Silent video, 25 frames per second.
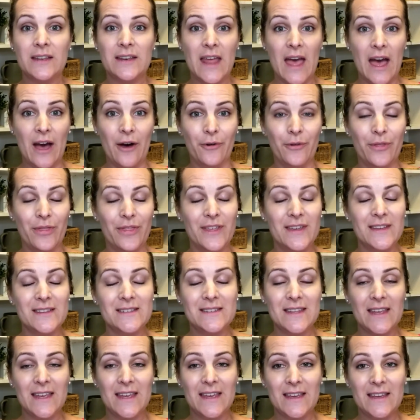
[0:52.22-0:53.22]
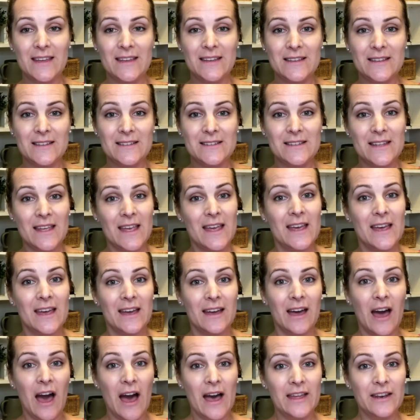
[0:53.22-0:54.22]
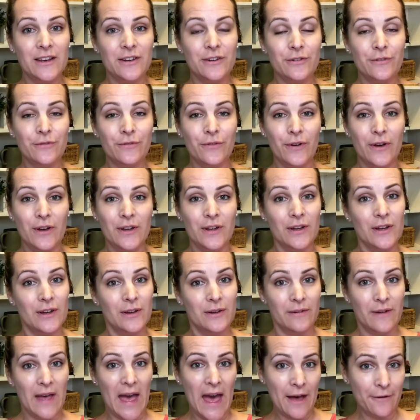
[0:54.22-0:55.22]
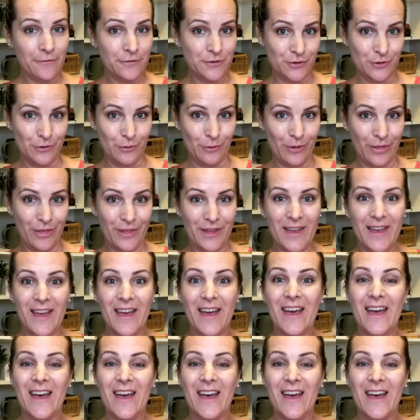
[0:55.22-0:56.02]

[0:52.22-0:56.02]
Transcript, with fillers: Now, this is kind of half truth